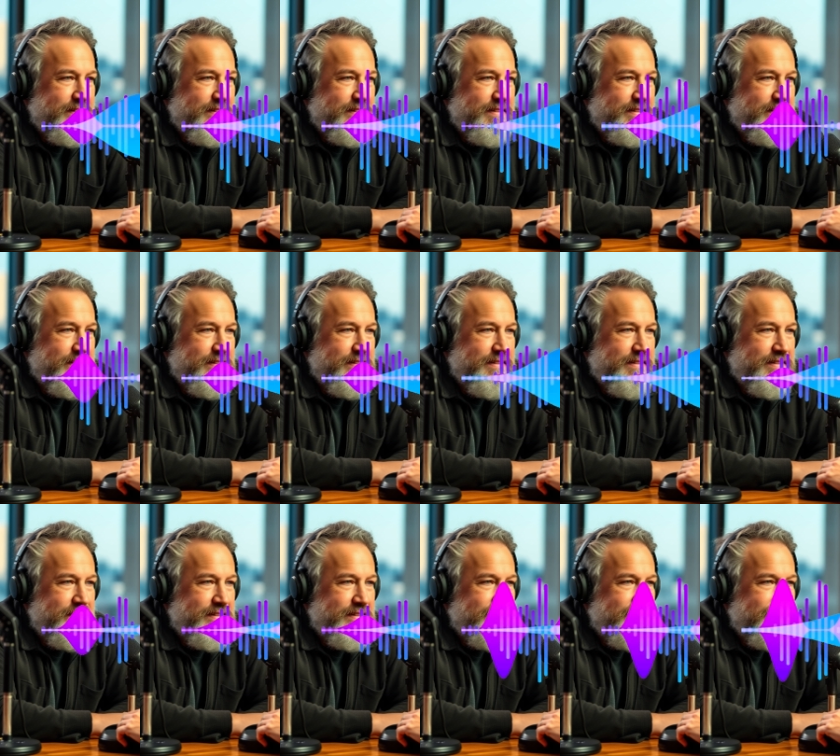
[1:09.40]
What I think is so
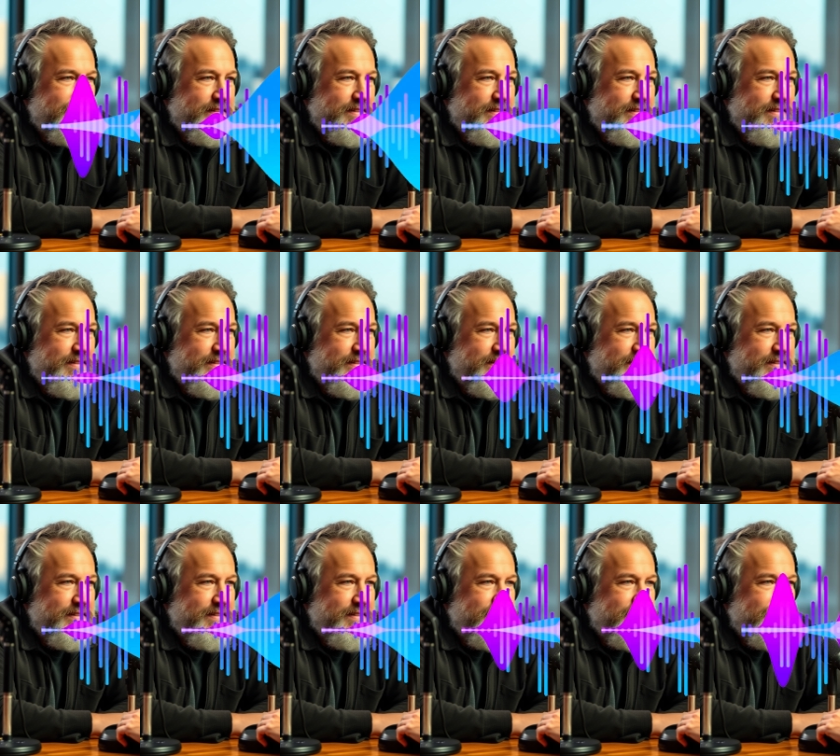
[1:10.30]
cool about it is
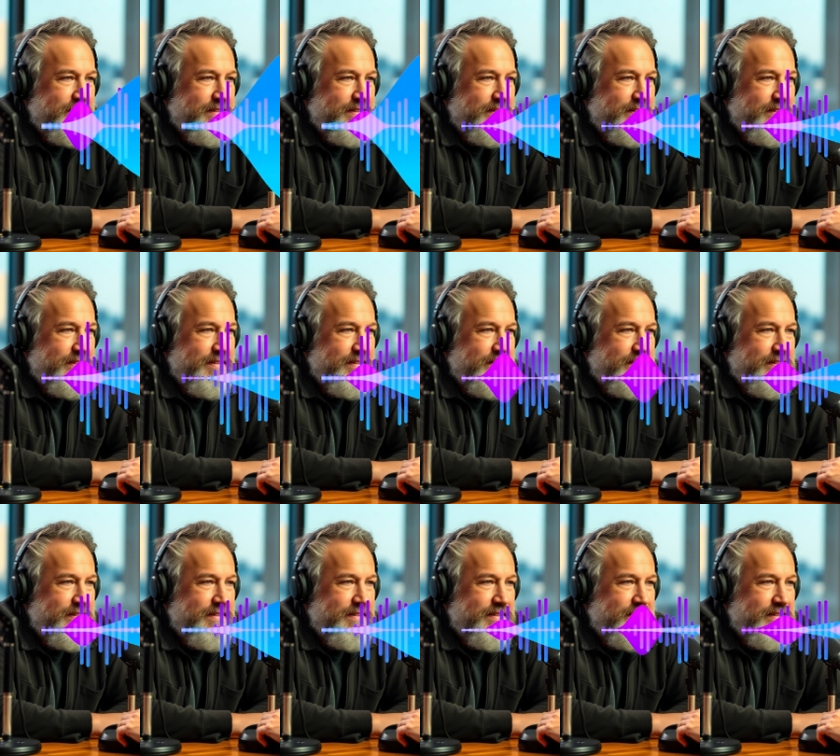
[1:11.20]
he
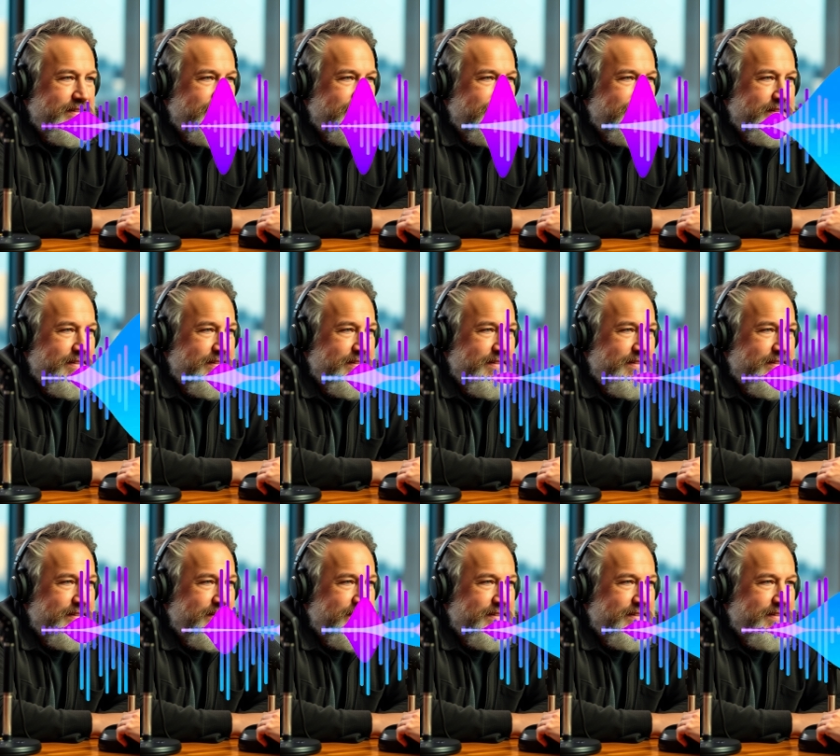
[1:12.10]
has this like
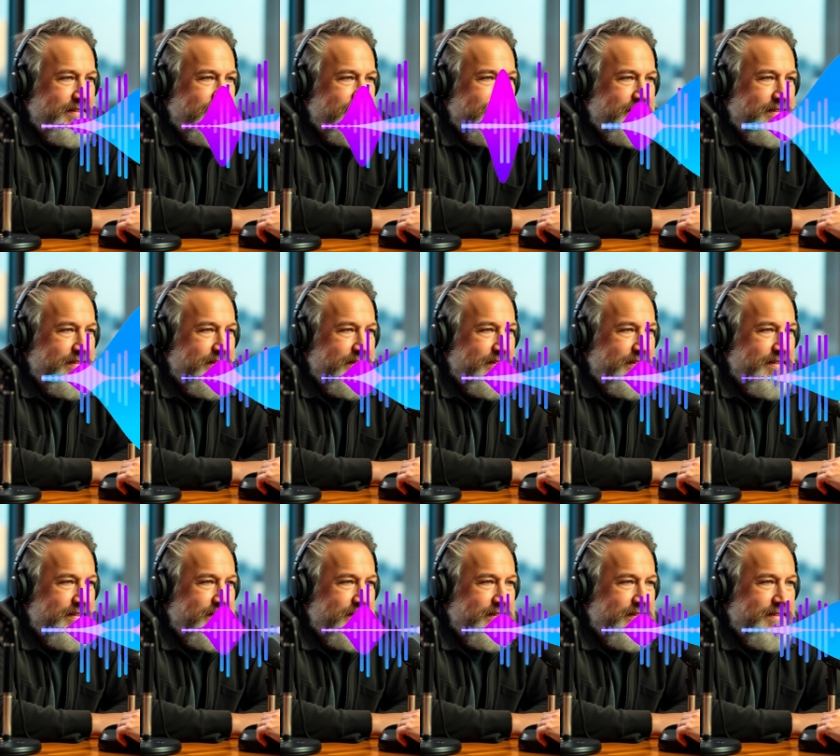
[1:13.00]
insatiable
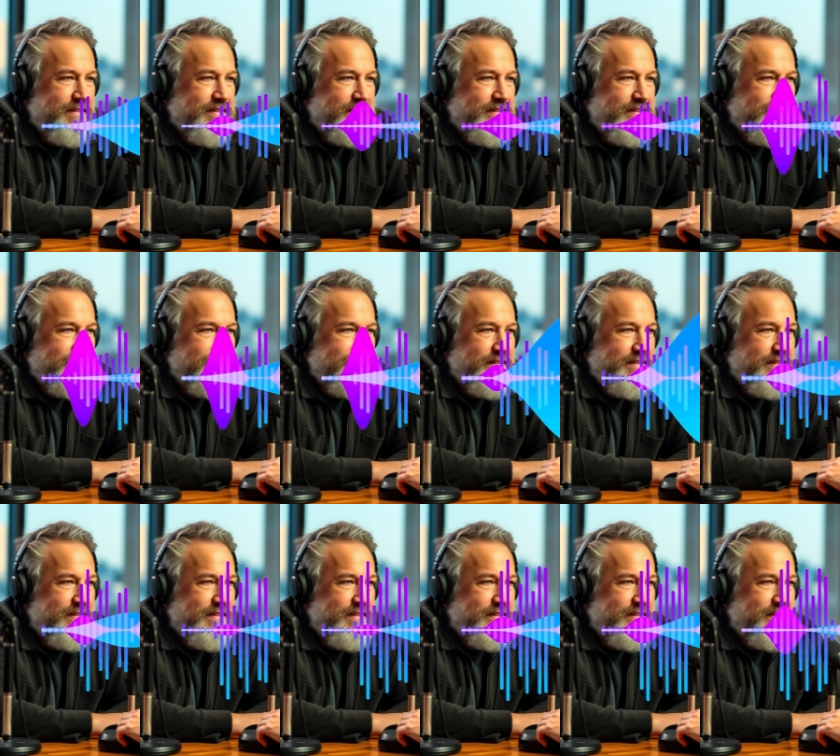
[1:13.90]
curiosity.
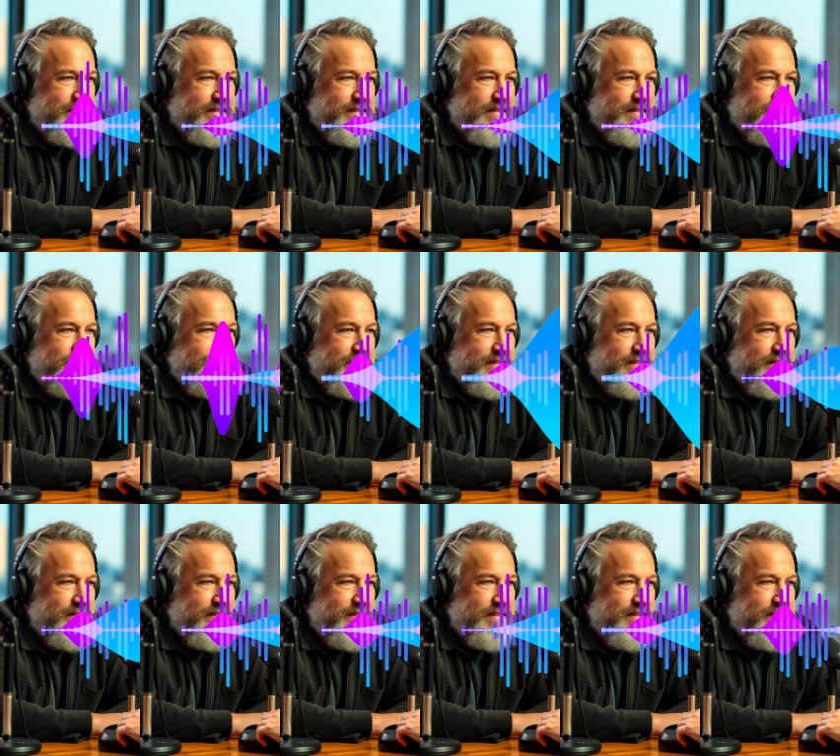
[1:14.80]
It
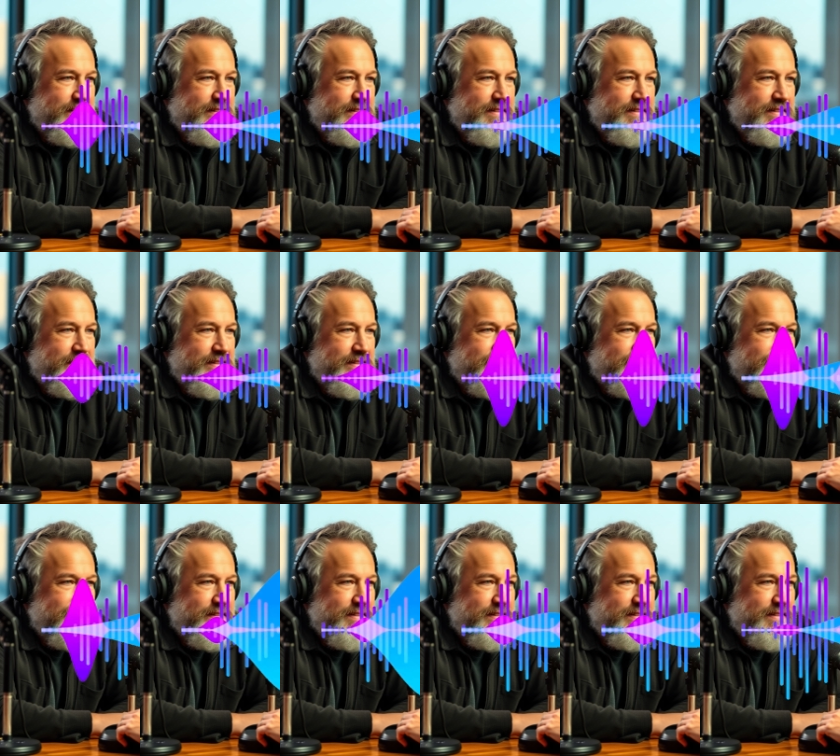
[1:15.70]
pushes him to
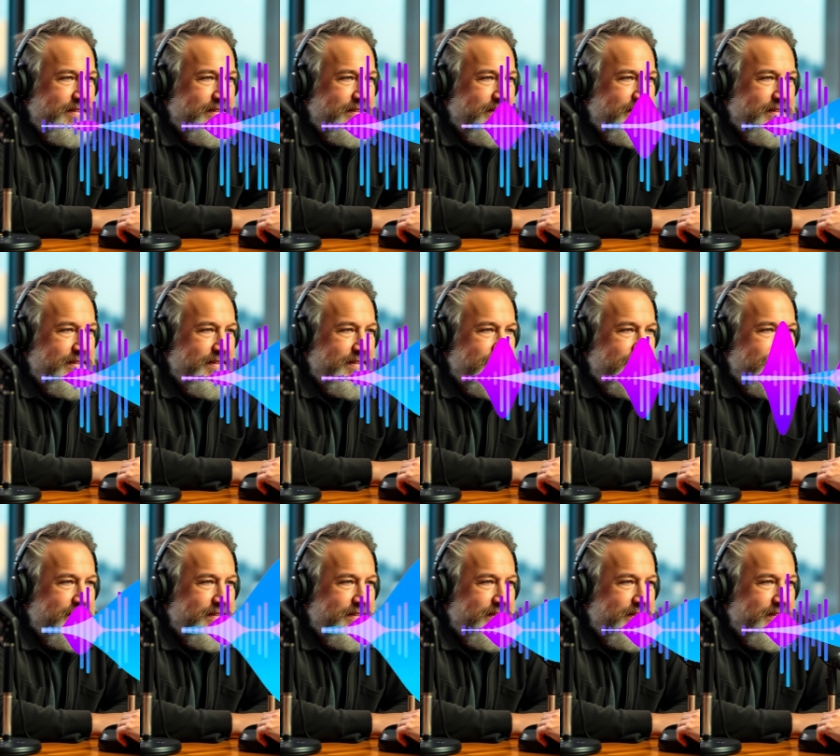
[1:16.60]
be the best in
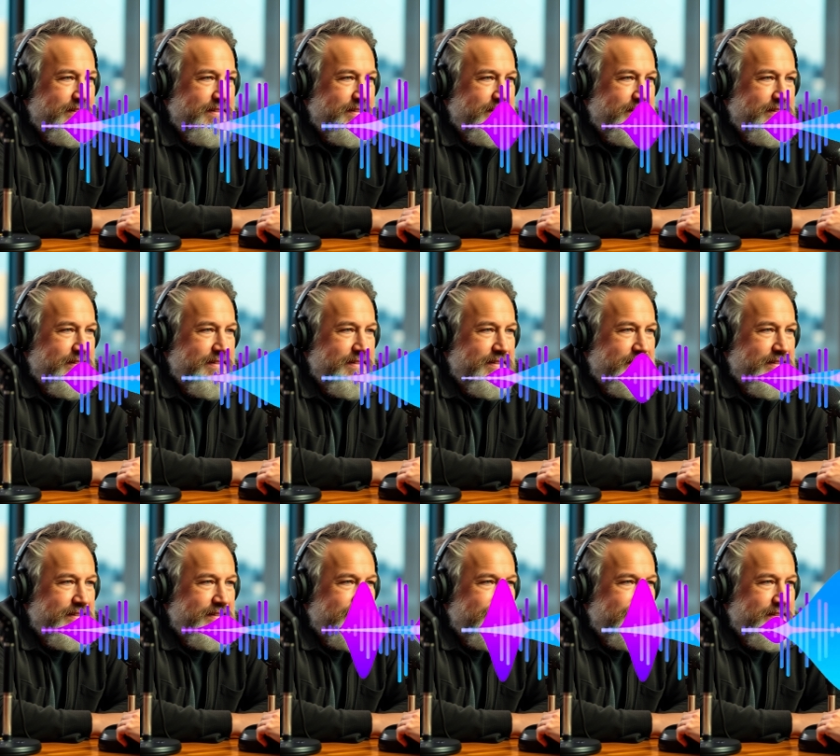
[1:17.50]
these
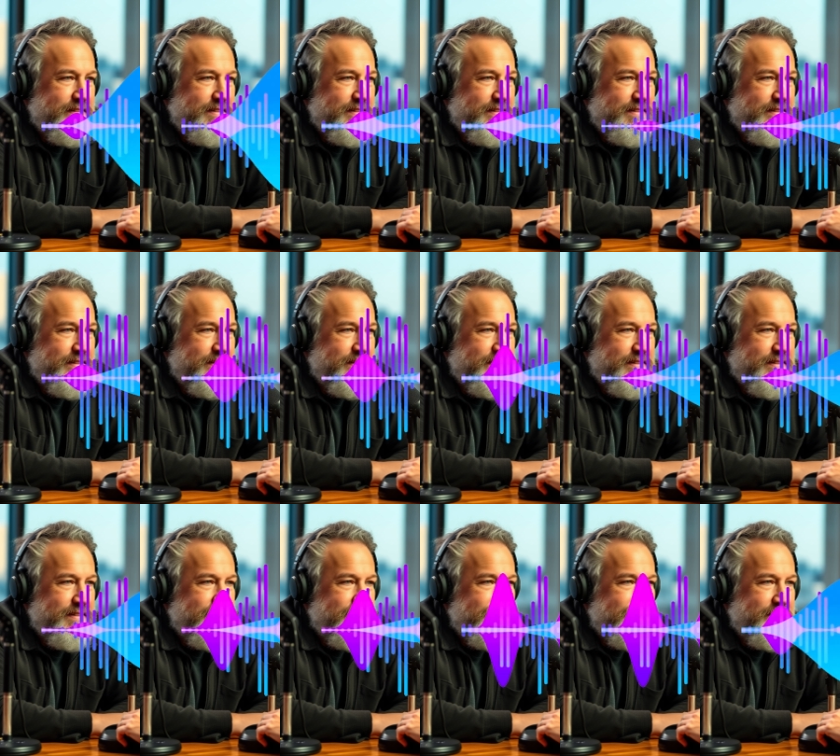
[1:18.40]
fields that seem so
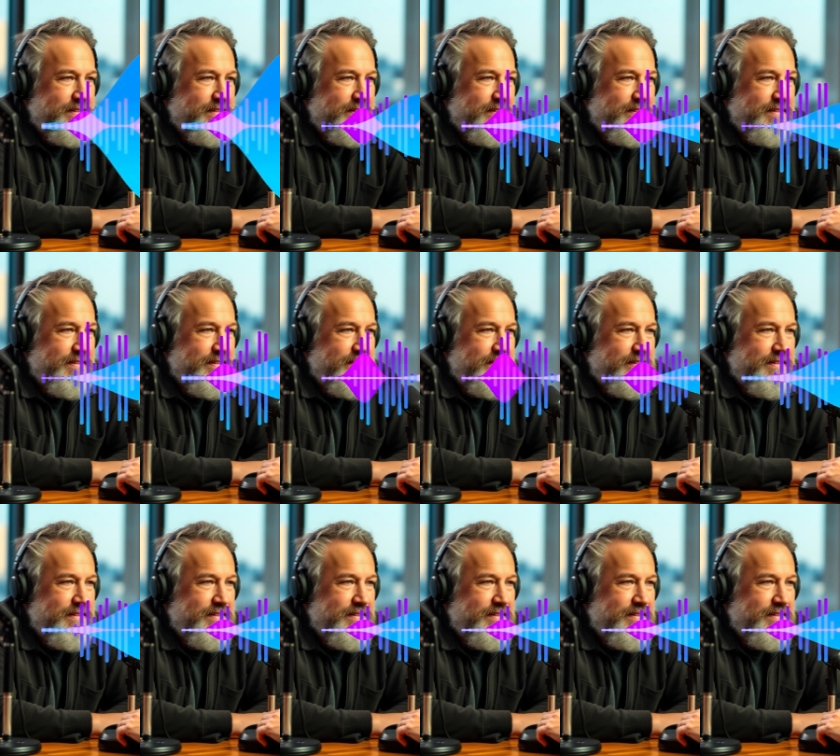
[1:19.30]
different from each other.